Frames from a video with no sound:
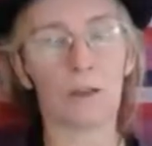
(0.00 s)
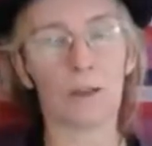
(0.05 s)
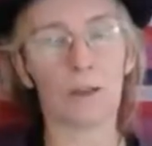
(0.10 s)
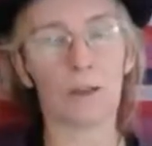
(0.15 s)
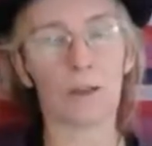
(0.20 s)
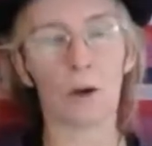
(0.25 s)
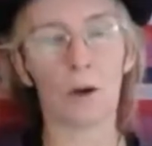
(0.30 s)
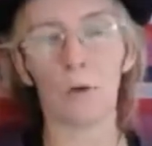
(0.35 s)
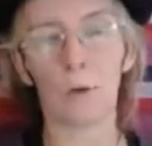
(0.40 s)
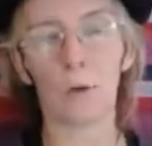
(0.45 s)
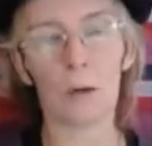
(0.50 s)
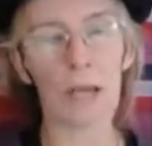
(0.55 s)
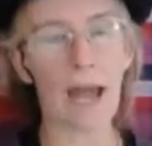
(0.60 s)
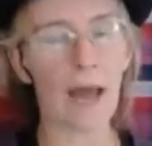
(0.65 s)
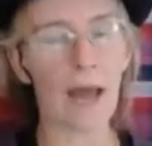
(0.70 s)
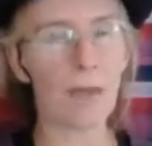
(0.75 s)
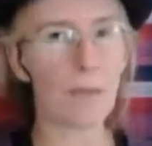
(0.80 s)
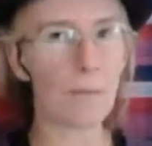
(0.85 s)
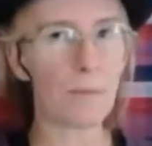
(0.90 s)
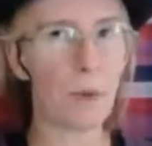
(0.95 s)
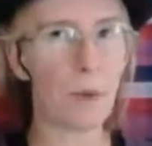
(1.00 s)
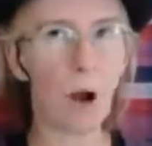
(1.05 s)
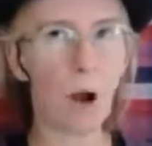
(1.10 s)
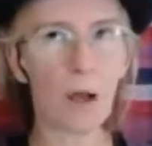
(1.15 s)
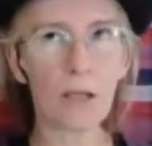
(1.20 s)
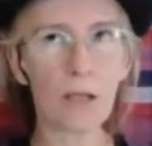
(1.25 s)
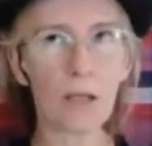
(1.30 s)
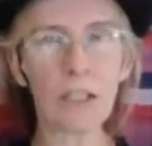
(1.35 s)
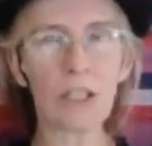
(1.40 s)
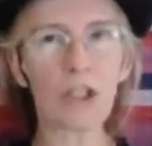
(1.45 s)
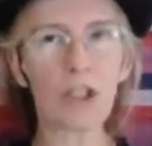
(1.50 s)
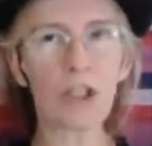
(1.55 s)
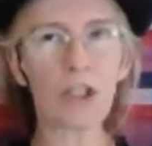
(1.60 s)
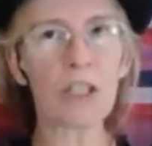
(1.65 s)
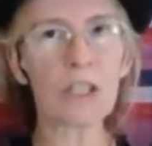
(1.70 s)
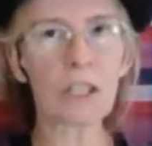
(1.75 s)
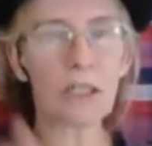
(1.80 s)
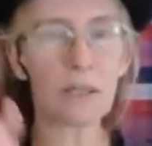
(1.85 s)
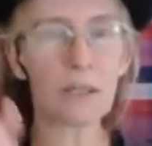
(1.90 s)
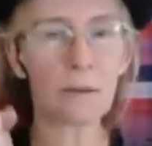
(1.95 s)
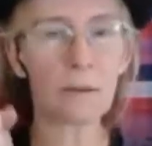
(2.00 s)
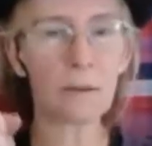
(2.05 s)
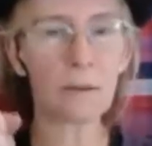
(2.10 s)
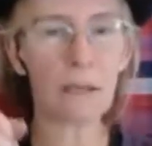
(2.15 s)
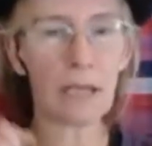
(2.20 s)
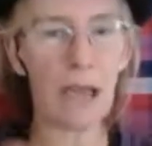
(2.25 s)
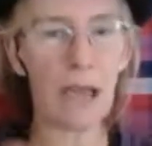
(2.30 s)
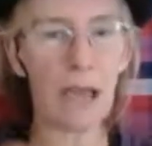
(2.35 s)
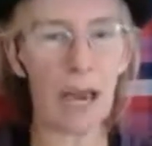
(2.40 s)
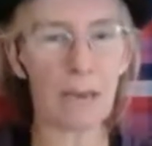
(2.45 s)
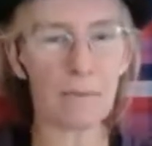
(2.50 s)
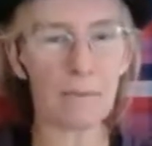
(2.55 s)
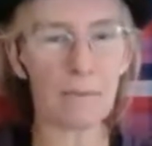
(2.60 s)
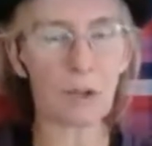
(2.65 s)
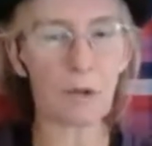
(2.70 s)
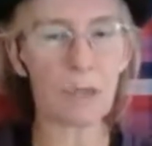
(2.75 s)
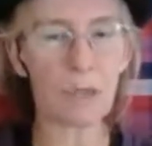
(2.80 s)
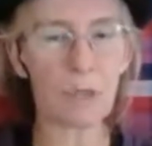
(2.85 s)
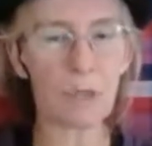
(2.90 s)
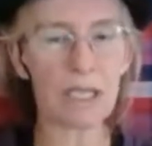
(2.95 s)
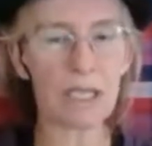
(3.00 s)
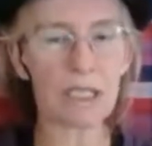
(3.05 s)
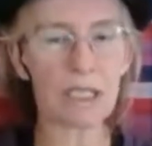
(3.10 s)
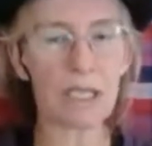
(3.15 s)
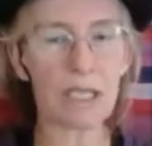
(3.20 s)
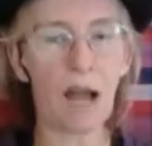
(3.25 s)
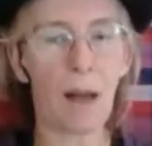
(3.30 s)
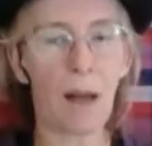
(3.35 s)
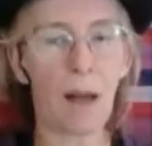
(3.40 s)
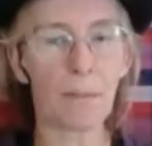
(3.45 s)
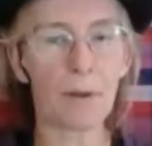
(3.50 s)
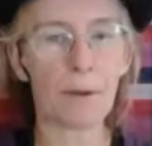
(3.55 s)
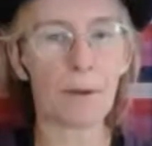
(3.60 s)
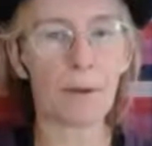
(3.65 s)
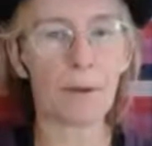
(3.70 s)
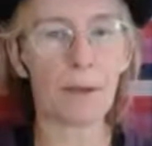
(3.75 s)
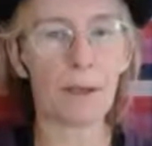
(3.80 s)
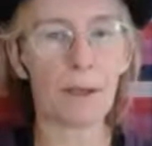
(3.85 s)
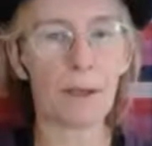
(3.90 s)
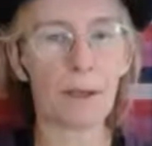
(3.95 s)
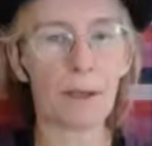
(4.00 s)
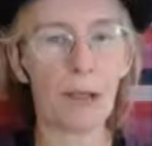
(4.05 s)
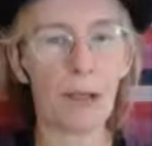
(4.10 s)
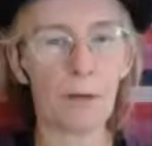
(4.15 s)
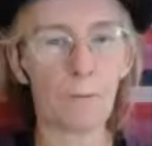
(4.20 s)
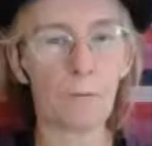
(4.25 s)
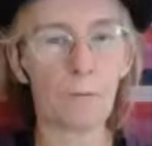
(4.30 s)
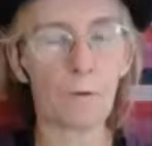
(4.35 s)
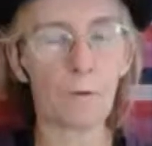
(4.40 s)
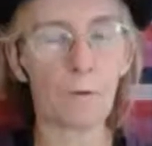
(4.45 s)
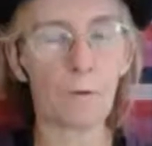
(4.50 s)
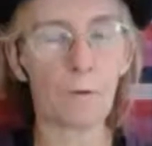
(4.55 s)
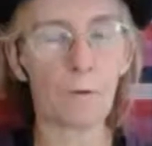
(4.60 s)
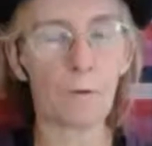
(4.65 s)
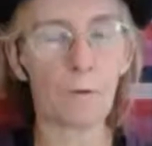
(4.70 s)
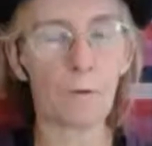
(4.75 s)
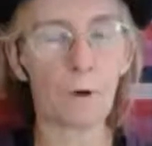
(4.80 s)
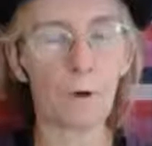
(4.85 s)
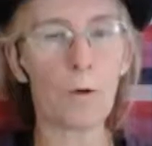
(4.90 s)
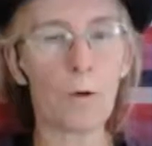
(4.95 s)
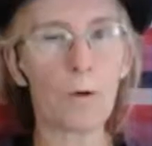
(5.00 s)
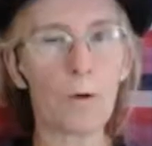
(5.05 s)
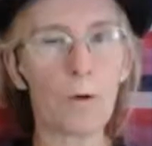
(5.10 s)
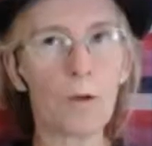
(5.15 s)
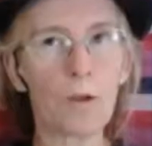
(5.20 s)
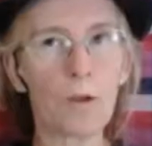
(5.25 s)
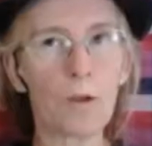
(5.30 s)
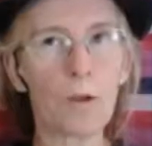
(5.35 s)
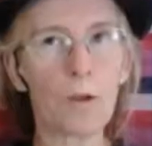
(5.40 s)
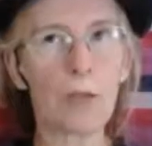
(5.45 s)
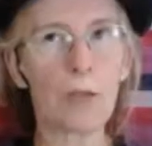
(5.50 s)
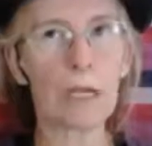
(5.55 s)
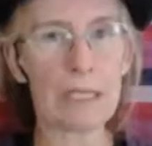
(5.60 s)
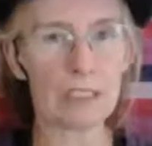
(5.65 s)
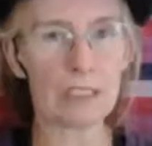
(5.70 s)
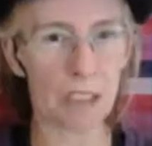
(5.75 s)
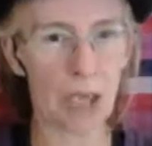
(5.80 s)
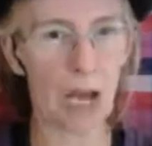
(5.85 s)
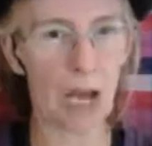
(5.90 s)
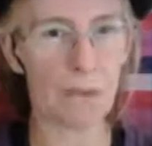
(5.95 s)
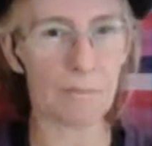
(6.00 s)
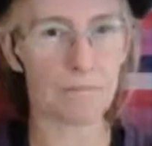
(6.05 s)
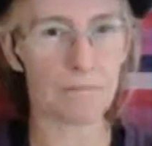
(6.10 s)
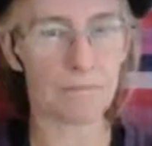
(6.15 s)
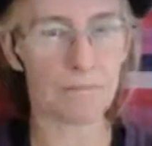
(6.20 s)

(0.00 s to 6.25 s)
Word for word: so yeah the pause just came to a stop and froze in time